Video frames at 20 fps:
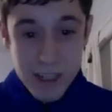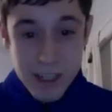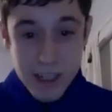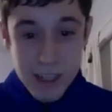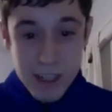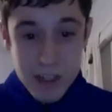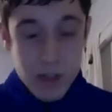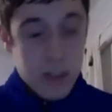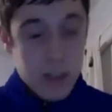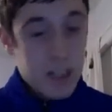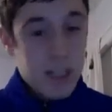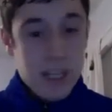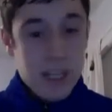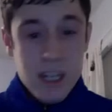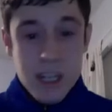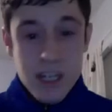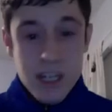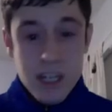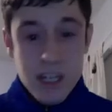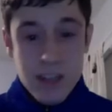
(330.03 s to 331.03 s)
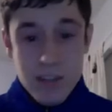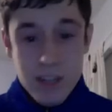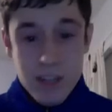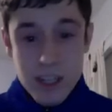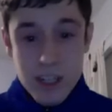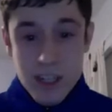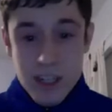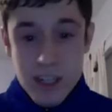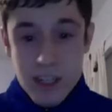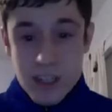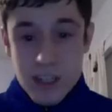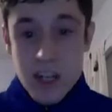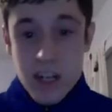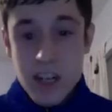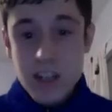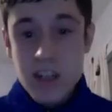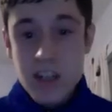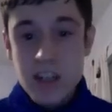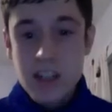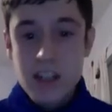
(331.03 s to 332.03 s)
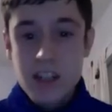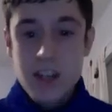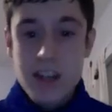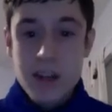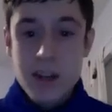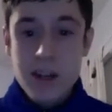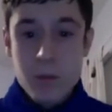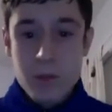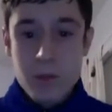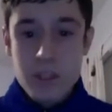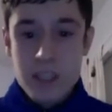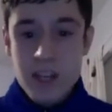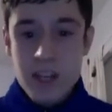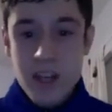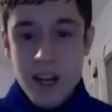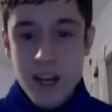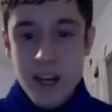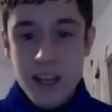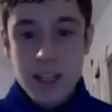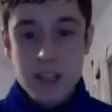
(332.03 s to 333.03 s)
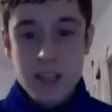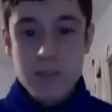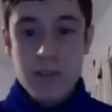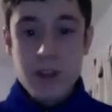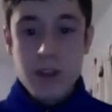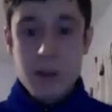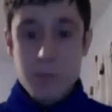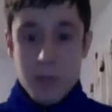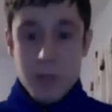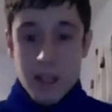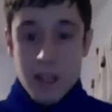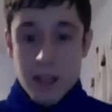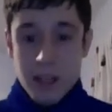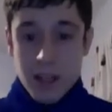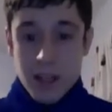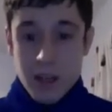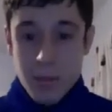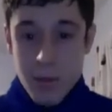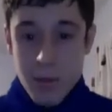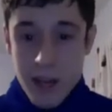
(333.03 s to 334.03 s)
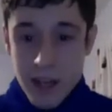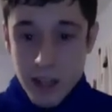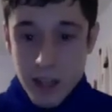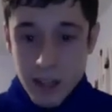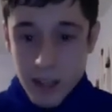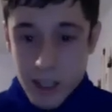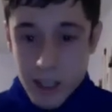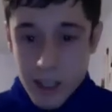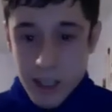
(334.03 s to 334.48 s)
Joining in even. Shock Carlyle would die at the very beginning of the battle,